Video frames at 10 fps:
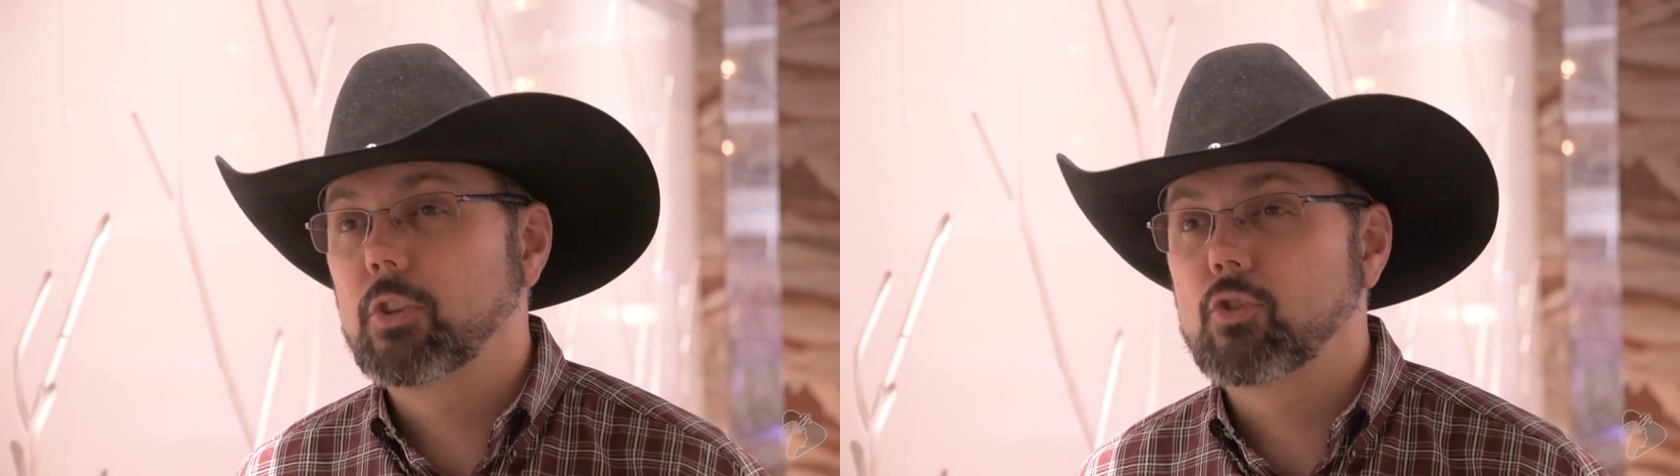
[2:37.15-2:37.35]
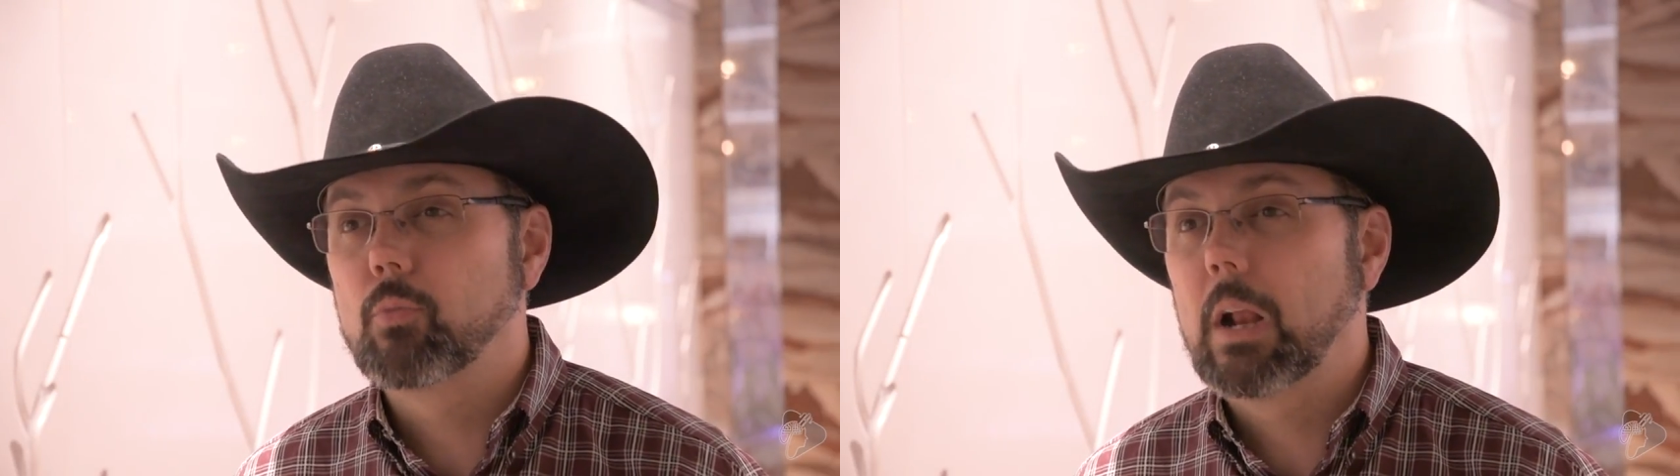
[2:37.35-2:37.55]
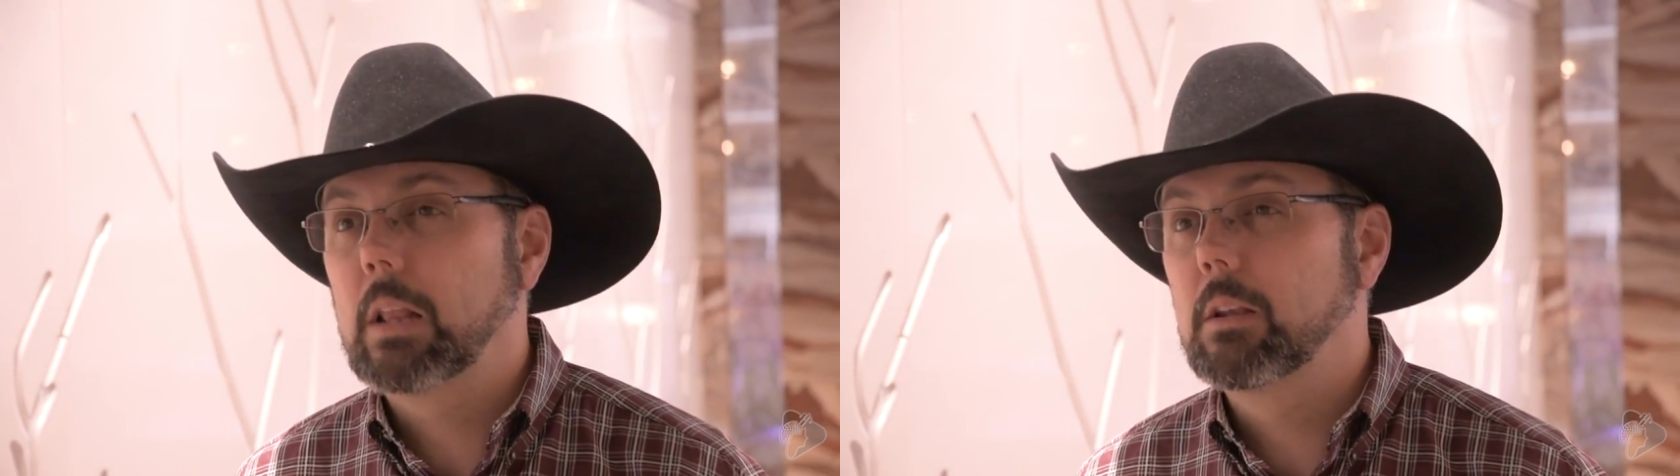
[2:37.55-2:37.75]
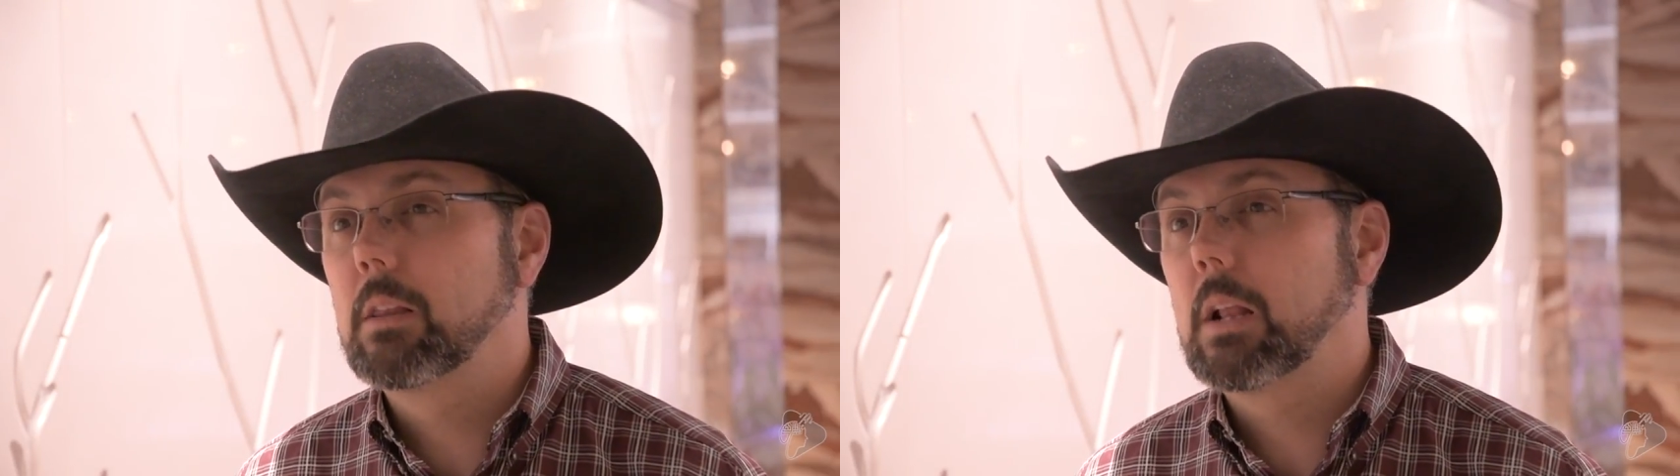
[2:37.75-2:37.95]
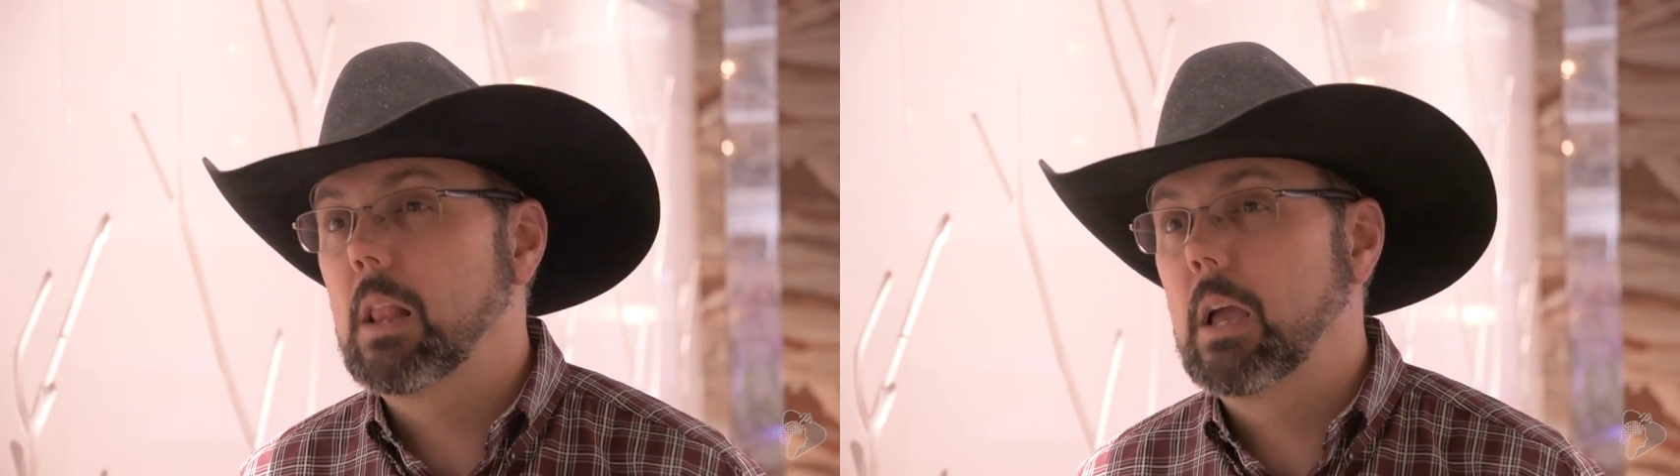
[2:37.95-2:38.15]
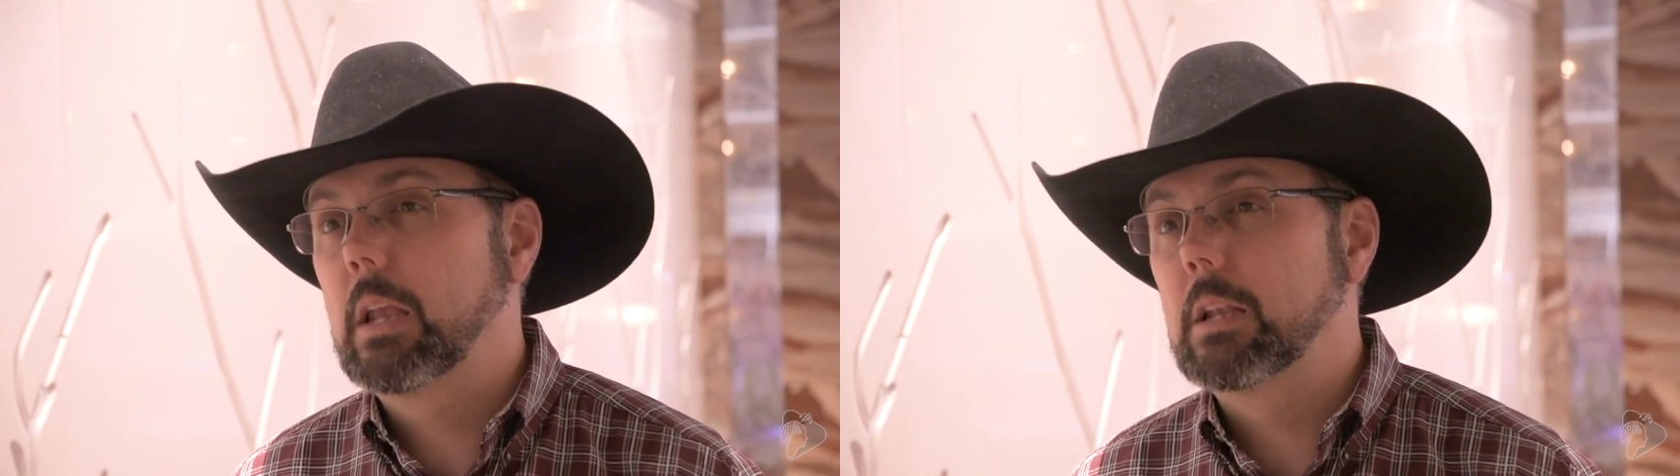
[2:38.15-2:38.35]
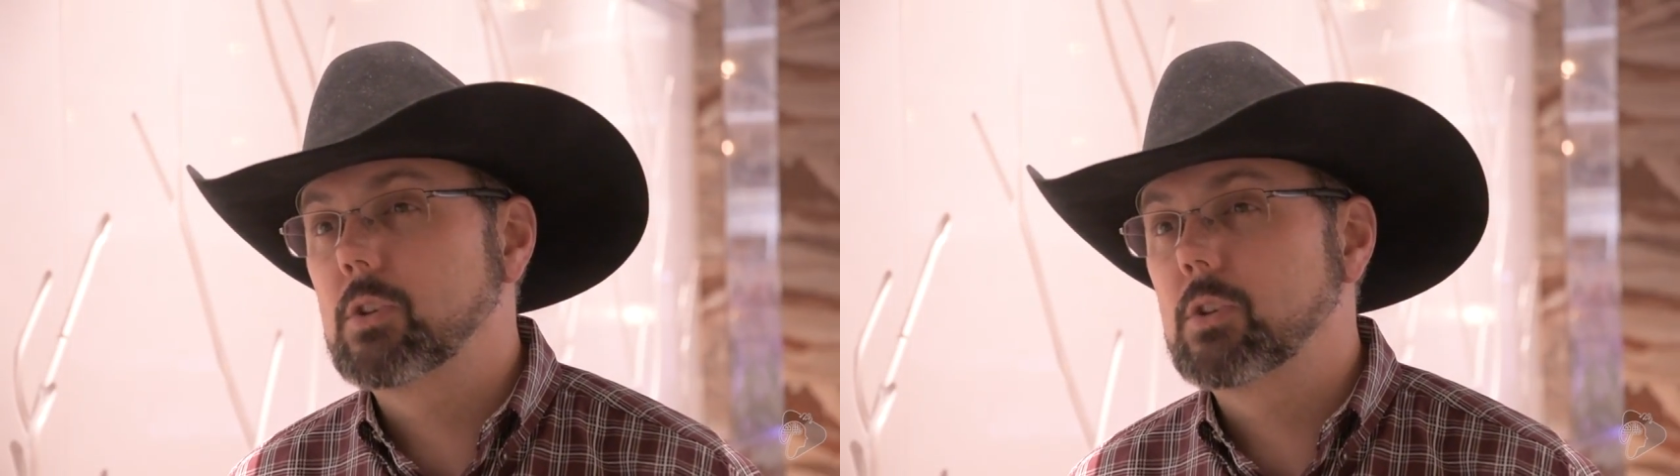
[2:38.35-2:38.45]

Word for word: It's directly to the client.